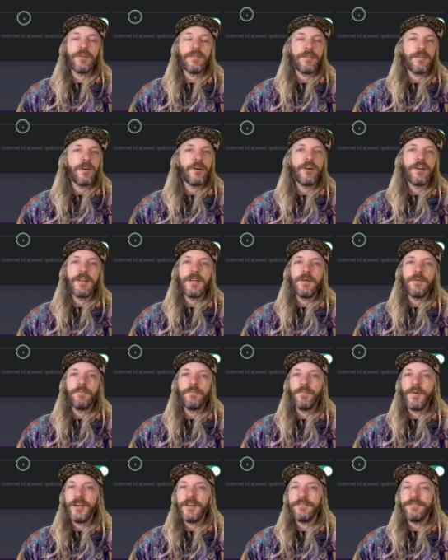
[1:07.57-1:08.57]
The only
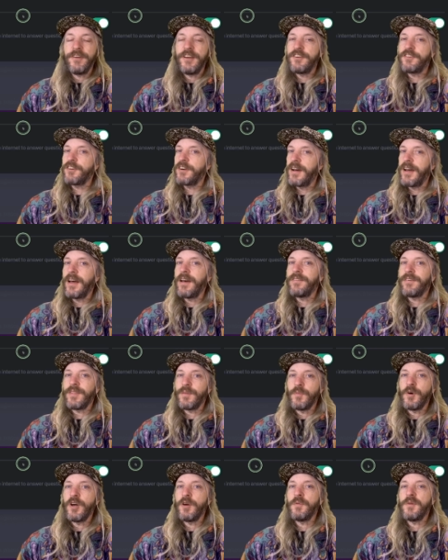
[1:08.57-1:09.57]
beta feature I have at
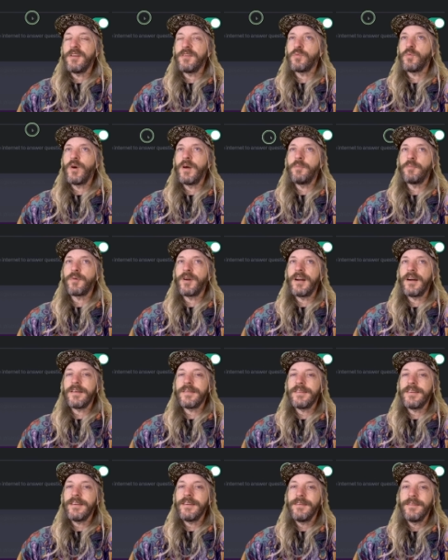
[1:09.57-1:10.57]
the moment is web
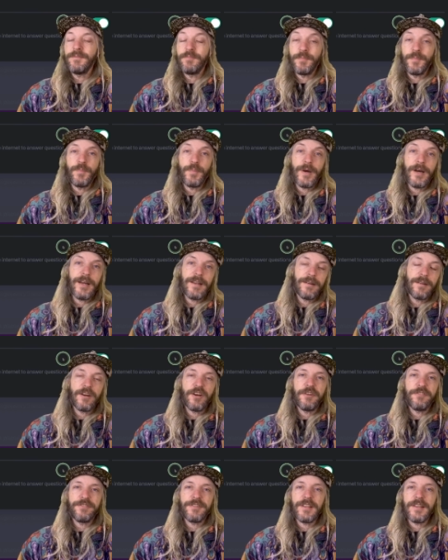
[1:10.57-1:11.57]
browsing, but
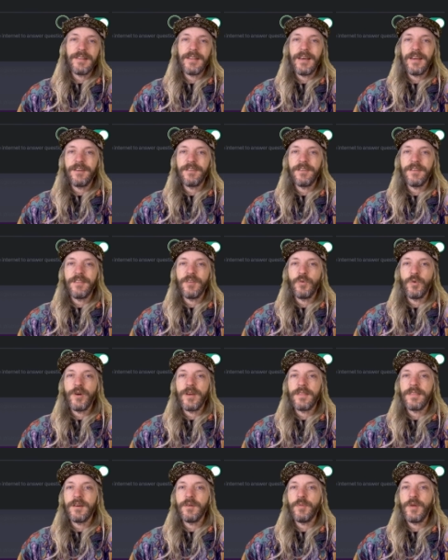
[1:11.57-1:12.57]
hopefully later in the
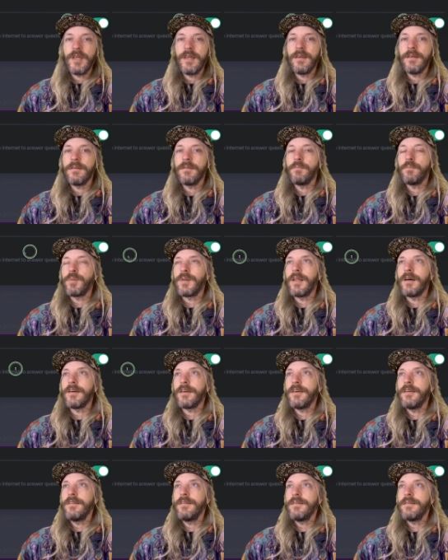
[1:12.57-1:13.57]
week there'll be
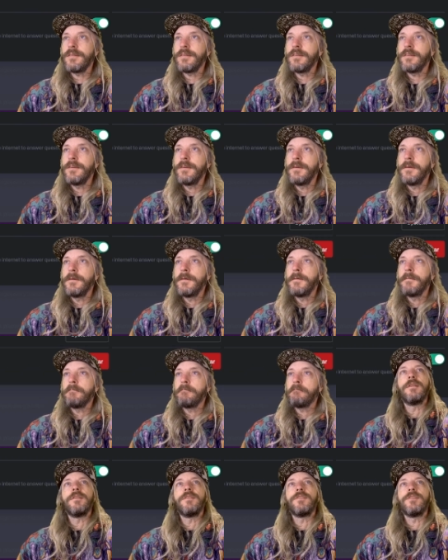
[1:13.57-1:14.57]
plugins.
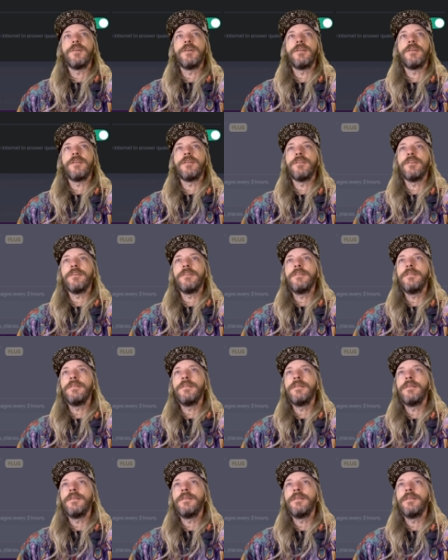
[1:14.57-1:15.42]
Turn it on,